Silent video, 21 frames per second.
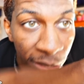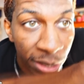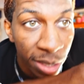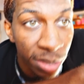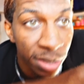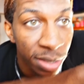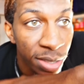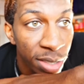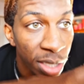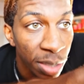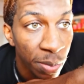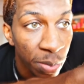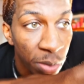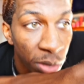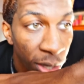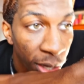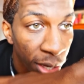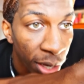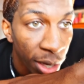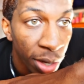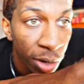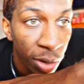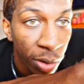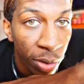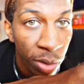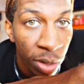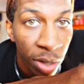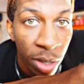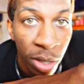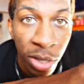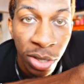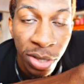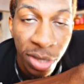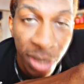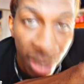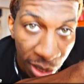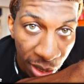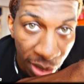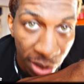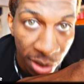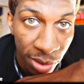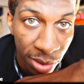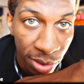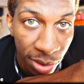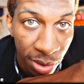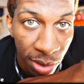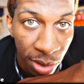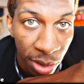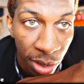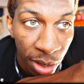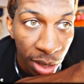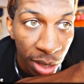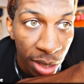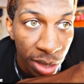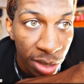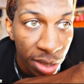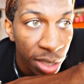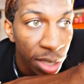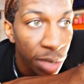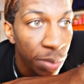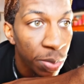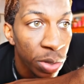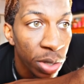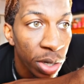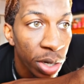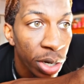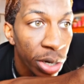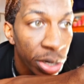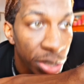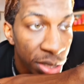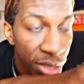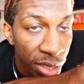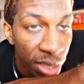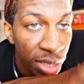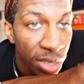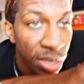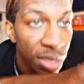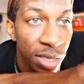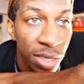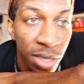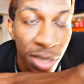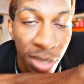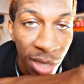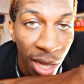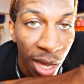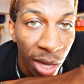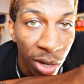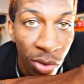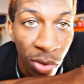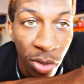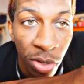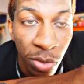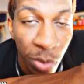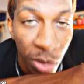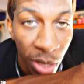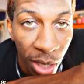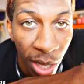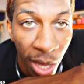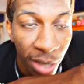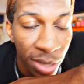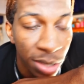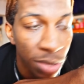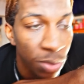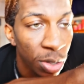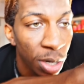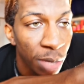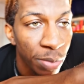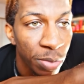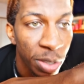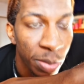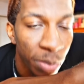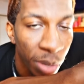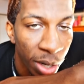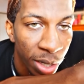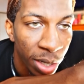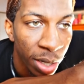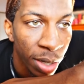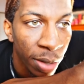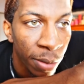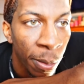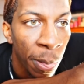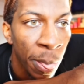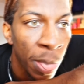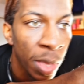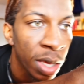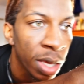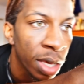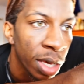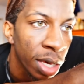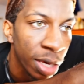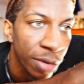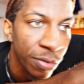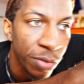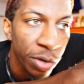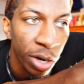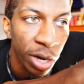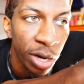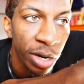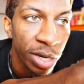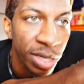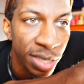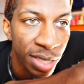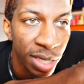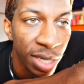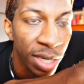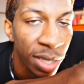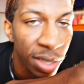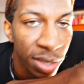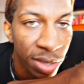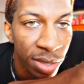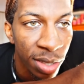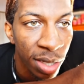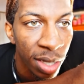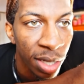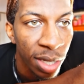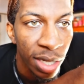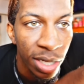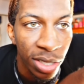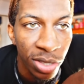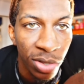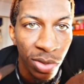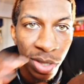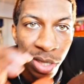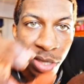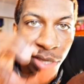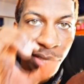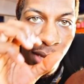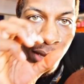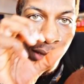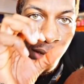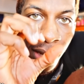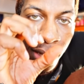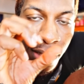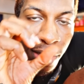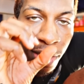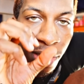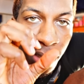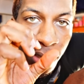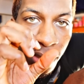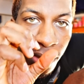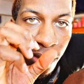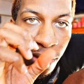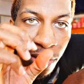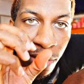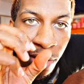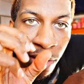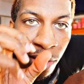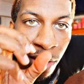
This is keeping your hair tense. It's keeping your hair tense and it's not going to relax. And what I mean by that, if your hair is tense, it's going to stay like this.